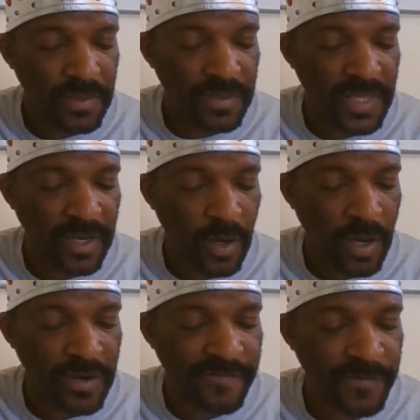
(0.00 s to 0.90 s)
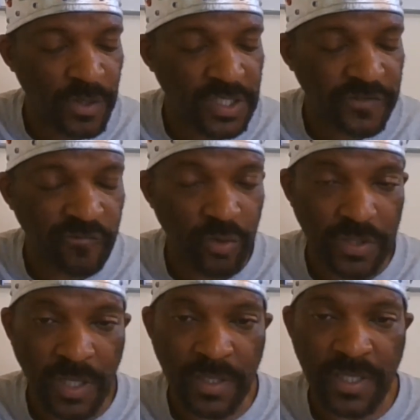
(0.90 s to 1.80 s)
They are the first
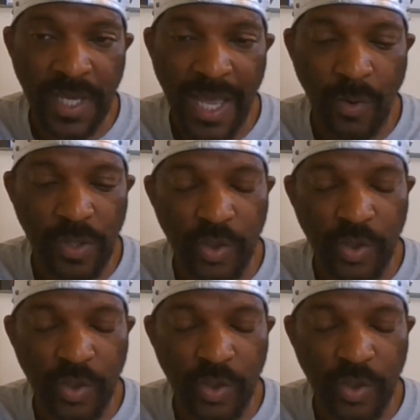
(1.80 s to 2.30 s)
fruits unto Yahweh.